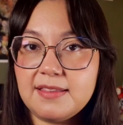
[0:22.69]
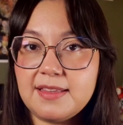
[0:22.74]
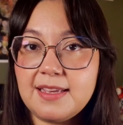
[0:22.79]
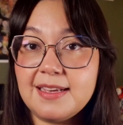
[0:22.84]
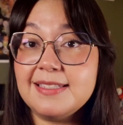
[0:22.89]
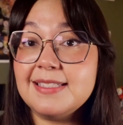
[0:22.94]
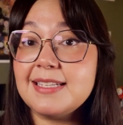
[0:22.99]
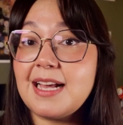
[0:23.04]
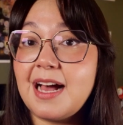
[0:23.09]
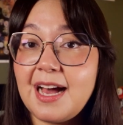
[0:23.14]

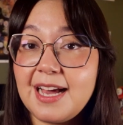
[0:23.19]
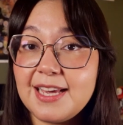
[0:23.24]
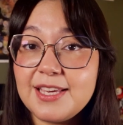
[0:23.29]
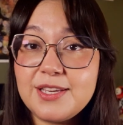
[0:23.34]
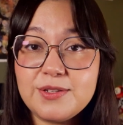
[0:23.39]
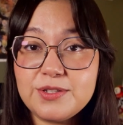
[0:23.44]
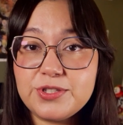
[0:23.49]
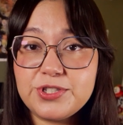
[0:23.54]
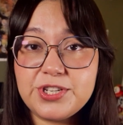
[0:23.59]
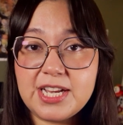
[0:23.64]
things I
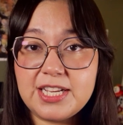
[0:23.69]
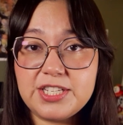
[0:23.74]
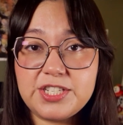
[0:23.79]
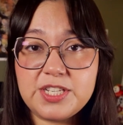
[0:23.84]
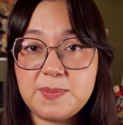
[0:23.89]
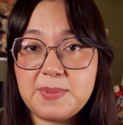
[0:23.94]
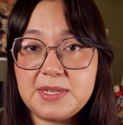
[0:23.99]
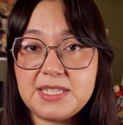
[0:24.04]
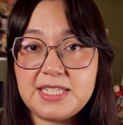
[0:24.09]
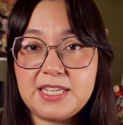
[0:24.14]
use
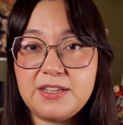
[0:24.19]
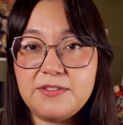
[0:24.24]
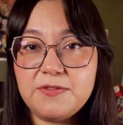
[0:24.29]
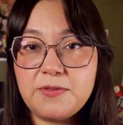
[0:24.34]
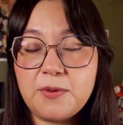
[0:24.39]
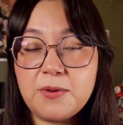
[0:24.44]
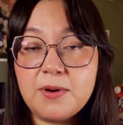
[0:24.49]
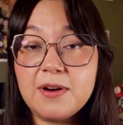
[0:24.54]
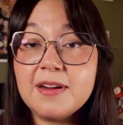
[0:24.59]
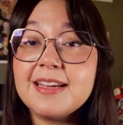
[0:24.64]
ChatGPT
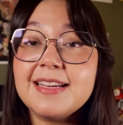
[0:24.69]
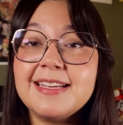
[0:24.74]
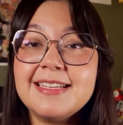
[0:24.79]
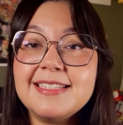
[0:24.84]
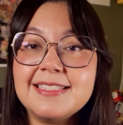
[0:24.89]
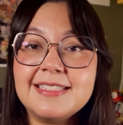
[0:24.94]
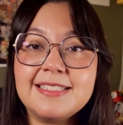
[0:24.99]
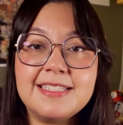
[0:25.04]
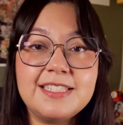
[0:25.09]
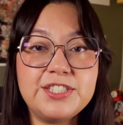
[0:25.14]
for
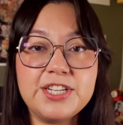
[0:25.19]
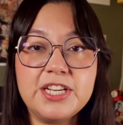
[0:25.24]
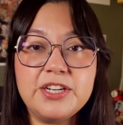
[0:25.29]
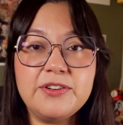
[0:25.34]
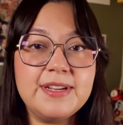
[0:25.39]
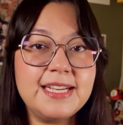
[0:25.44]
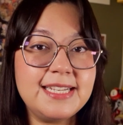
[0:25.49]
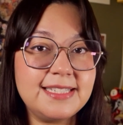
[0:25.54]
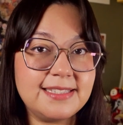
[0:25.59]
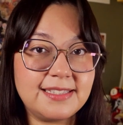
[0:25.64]
is to
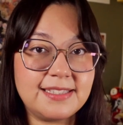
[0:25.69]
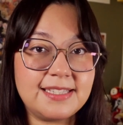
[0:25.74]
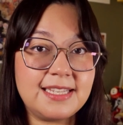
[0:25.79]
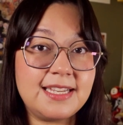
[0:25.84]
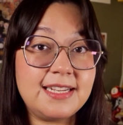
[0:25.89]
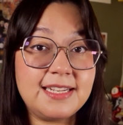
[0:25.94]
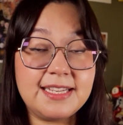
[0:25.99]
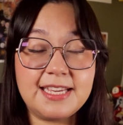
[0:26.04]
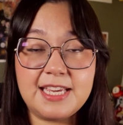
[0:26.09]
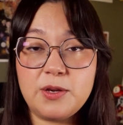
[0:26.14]
generate
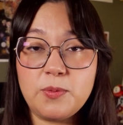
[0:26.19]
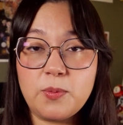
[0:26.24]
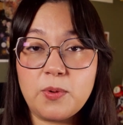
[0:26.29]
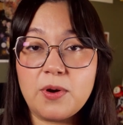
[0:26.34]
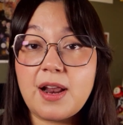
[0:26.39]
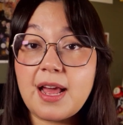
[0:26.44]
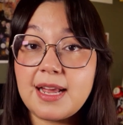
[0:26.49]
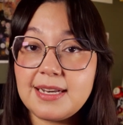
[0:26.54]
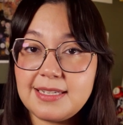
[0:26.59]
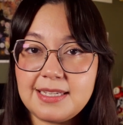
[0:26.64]
seed
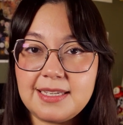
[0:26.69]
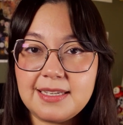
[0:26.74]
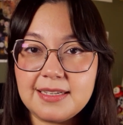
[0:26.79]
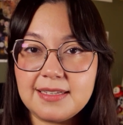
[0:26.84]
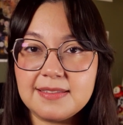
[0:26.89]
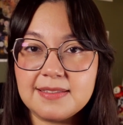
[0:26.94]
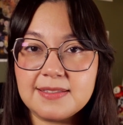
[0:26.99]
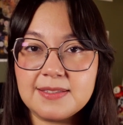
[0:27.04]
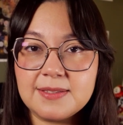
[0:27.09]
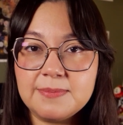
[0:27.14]
keyword
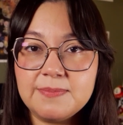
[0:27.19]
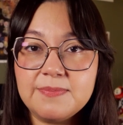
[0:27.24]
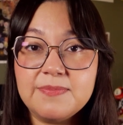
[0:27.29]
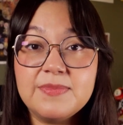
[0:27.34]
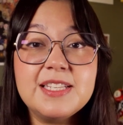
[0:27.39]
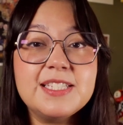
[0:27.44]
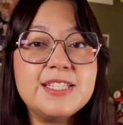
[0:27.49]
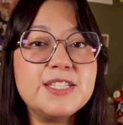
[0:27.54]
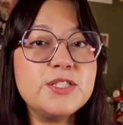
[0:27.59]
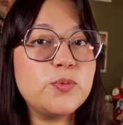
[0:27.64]
ideas.
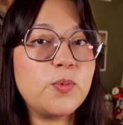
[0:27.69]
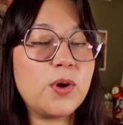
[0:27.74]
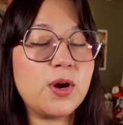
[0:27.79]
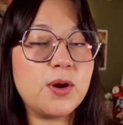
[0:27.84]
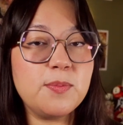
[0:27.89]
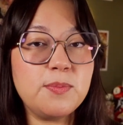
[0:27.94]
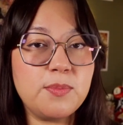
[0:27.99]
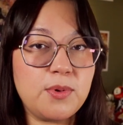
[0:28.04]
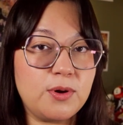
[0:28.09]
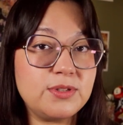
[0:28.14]
This is where
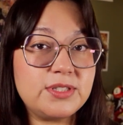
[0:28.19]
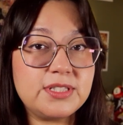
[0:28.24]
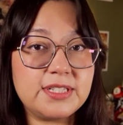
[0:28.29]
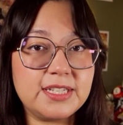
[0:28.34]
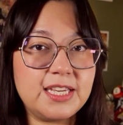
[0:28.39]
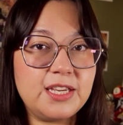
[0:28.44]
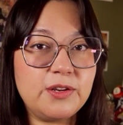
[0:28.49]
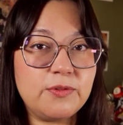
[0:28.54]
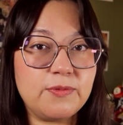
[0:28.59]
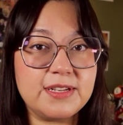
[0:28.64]
most
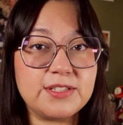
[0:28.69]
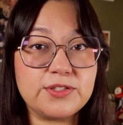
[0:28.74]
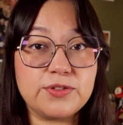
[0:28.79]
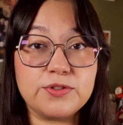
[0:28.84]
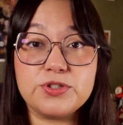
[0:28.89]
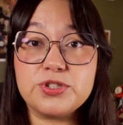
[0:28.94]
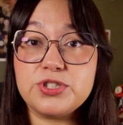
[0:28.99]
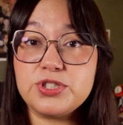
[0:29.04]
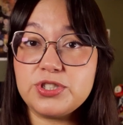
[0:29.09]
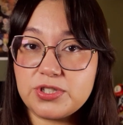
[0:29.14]
key
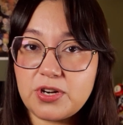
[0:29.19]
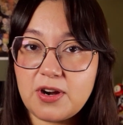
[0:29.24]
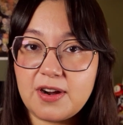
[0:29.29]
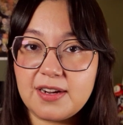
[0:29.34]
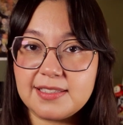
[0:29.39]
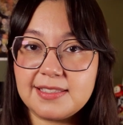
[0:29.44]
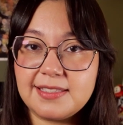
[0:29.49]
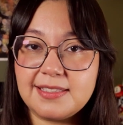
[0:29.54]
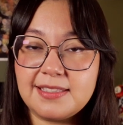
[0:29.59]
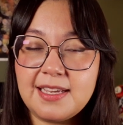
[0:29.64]
research
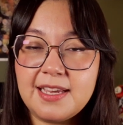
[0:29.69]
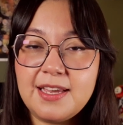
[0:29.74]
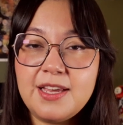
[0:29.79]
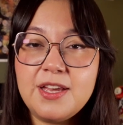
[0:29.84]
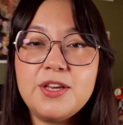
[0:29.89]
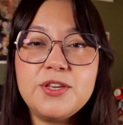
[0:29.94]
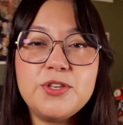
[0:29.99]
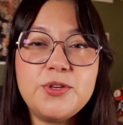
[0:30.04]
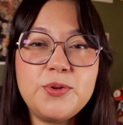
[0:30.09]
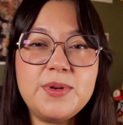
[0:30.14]
starts.
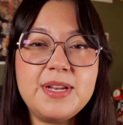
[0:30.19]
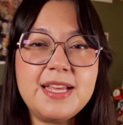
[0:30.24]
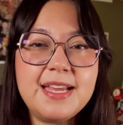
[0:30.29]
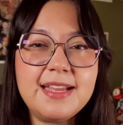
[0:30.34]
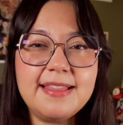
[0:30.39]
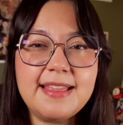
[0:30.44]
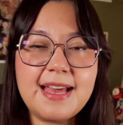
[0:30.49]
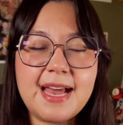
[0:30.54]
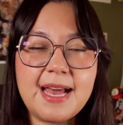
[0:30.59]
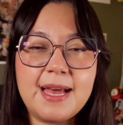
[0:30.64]
You
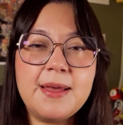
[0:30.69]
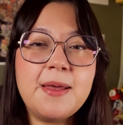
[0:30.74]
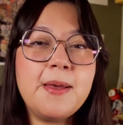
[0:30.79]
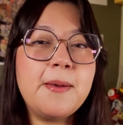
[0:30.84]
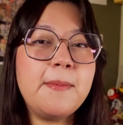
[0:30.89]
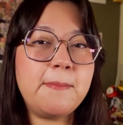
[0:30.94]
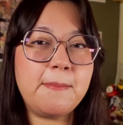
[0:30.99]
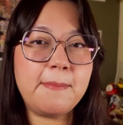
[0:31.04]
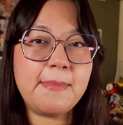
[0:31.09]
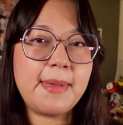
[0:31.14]
need that
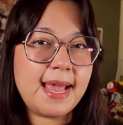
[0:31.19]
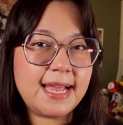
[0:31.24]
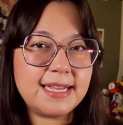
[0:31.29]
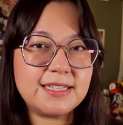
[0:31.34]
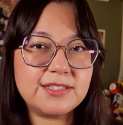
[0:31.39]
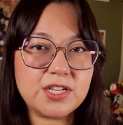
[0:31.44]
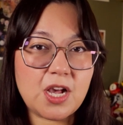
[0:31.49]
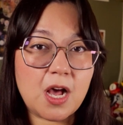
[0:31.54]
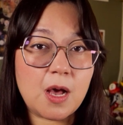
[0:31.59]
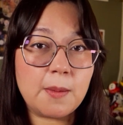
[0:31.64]
main
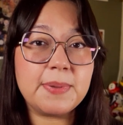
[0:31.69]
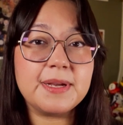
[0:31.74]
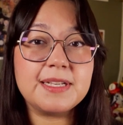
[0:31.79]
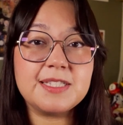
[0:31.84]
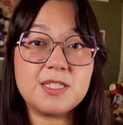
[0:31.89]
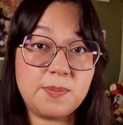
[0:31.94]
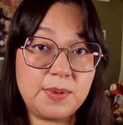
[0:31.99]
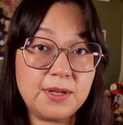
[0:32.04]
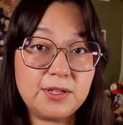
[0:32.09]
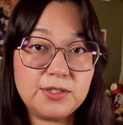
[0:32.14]
topic
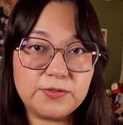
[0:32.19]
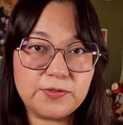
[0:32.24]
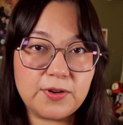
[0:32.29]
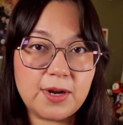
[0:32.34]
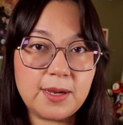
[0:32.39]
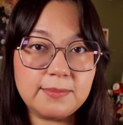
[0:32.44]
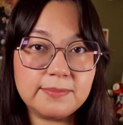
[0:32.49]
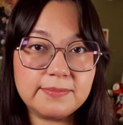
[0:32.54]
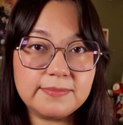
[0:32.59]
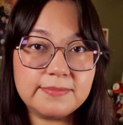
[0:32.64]
to build
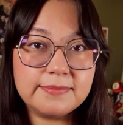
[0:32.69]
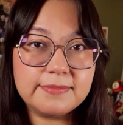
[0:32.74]
from.